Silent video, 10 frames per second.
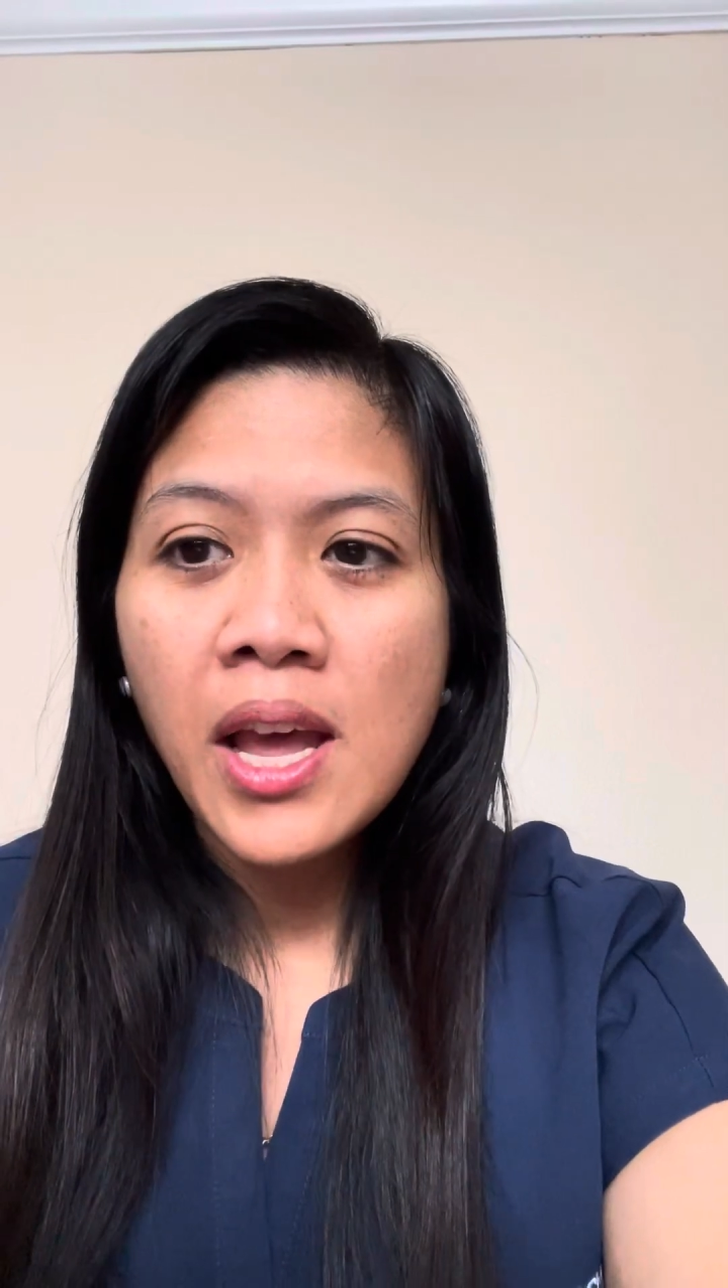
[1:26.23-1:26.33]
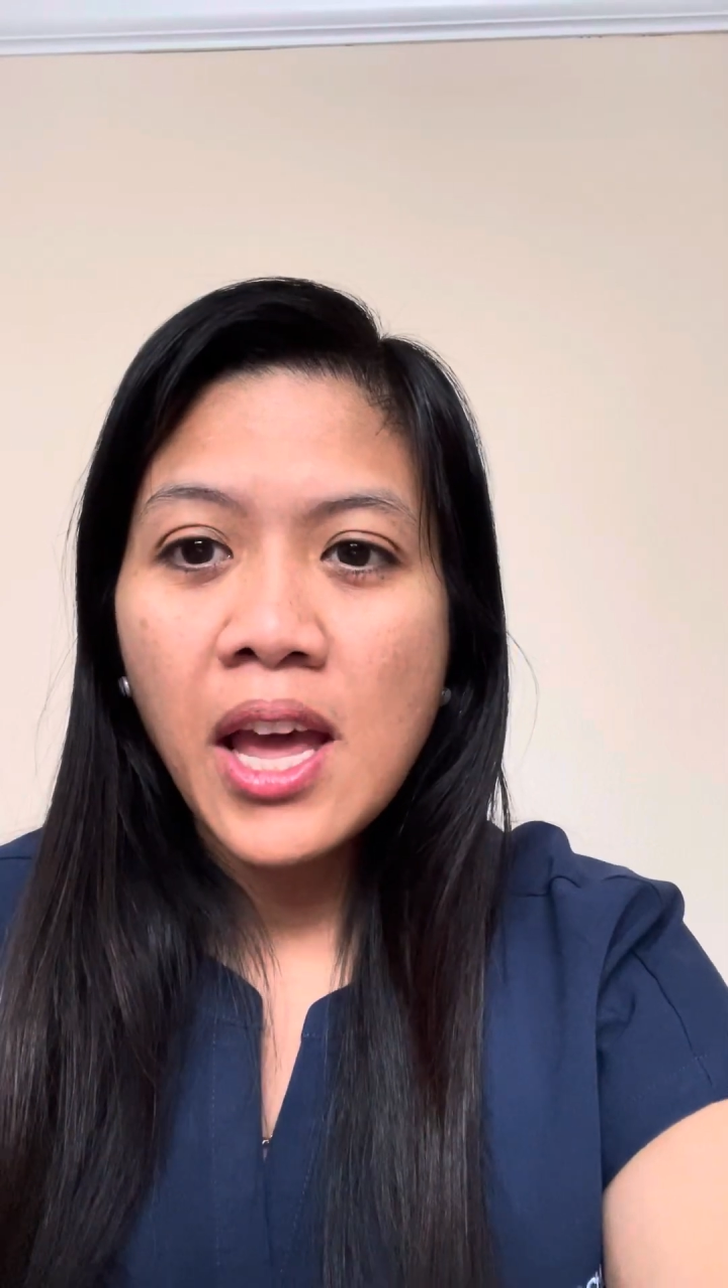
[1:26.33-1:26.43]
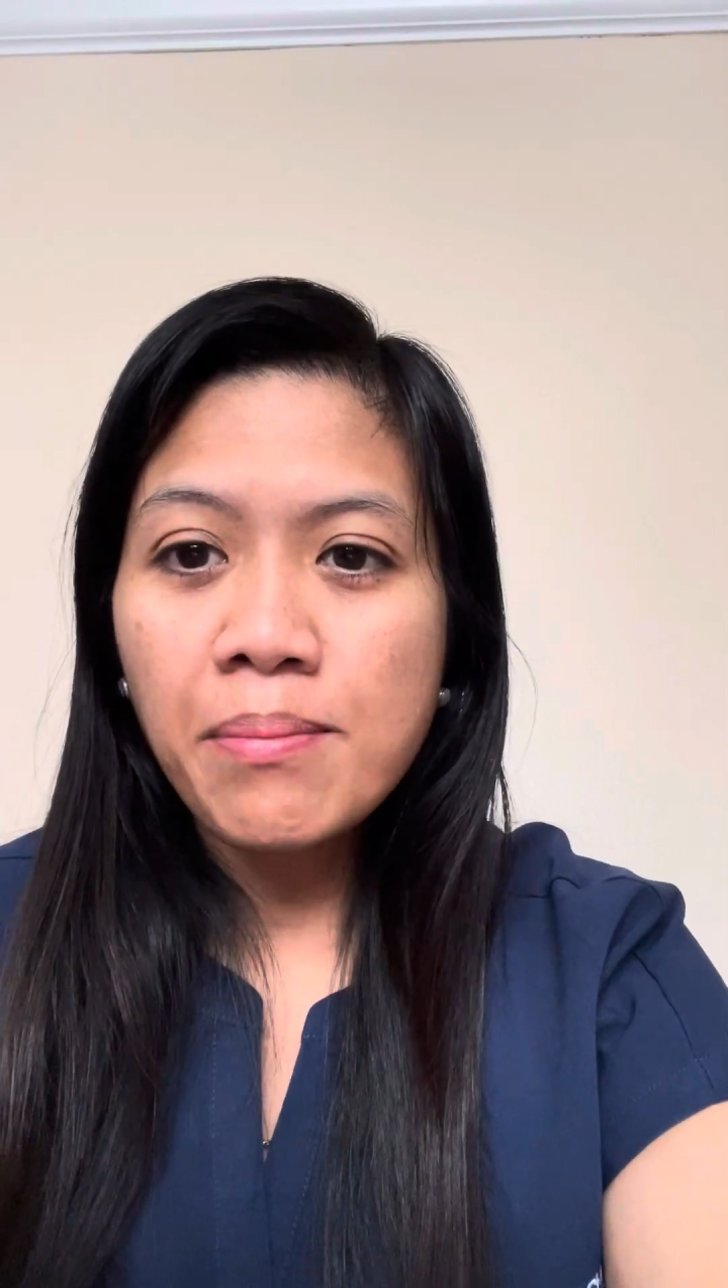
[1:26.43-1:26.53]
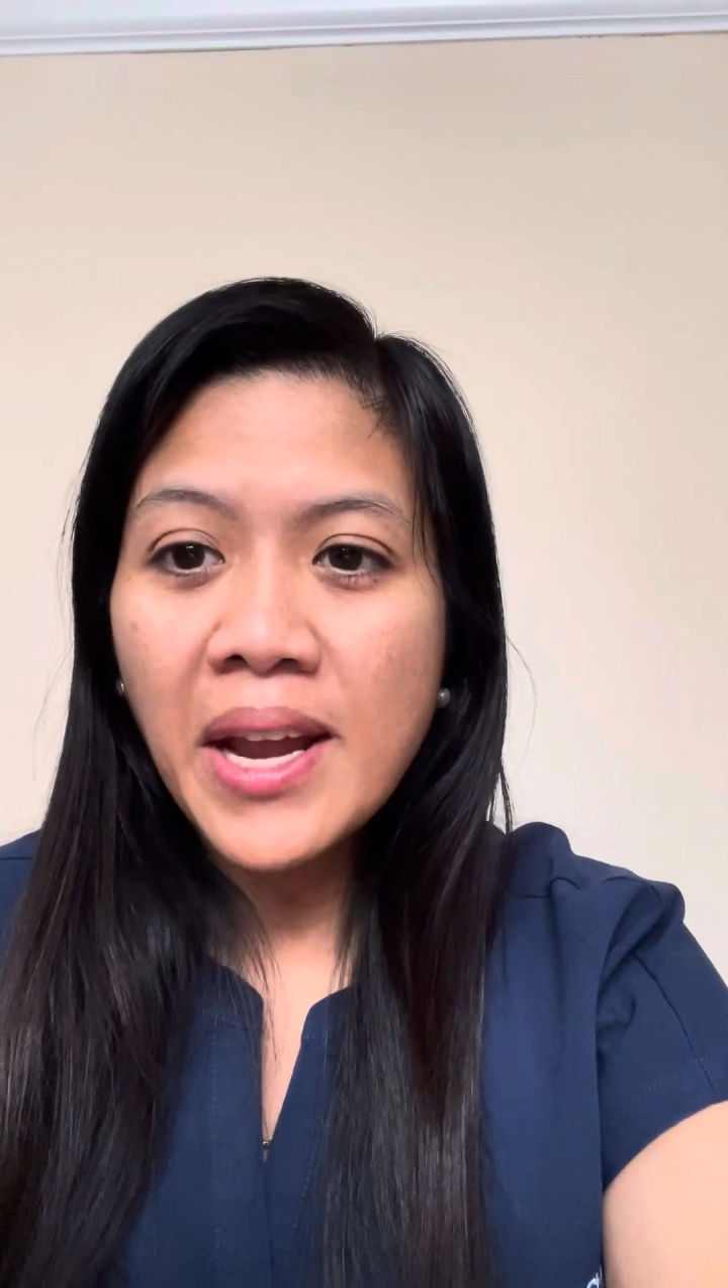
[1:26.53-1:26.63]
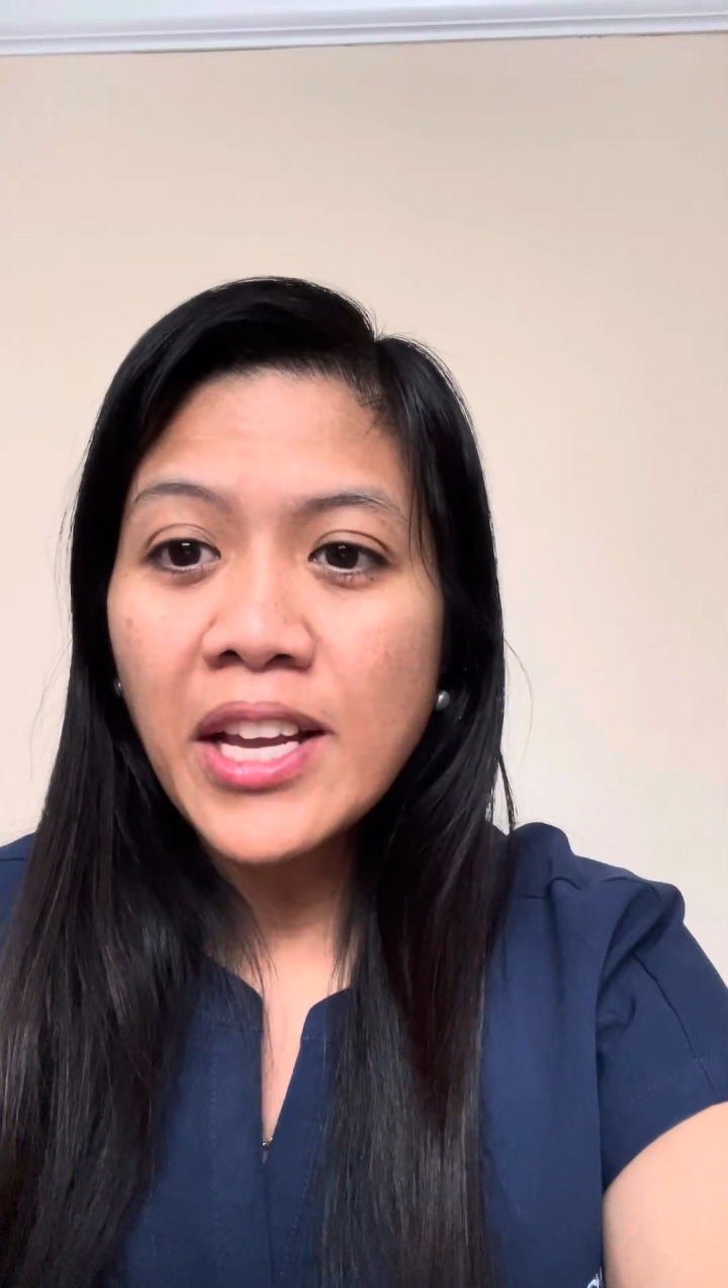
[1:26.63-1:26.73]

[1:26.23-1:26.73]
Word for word: and my